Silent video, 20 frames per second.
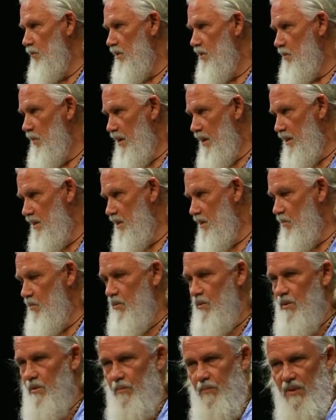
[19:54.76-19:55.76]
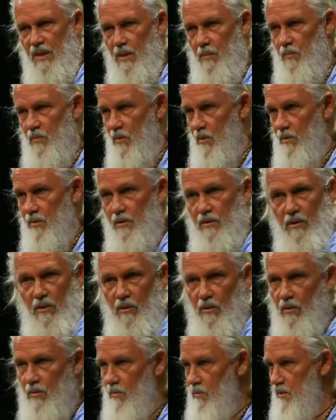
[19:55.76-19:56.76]
responsible people, you
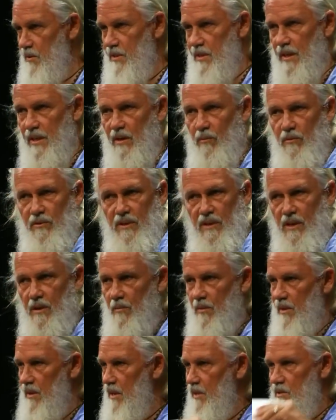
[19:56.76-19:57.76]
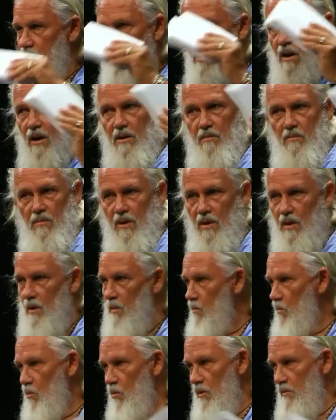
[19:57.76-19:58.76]
know, who were sitting with him, and they saw him
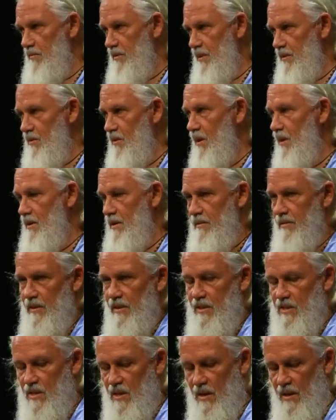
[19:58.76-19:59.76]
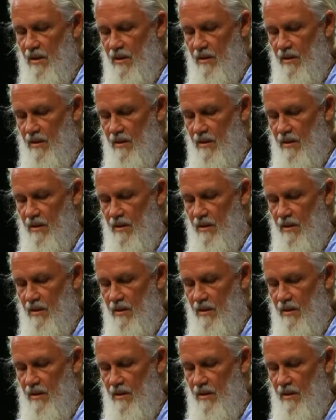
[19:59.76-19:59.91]
morph into all of these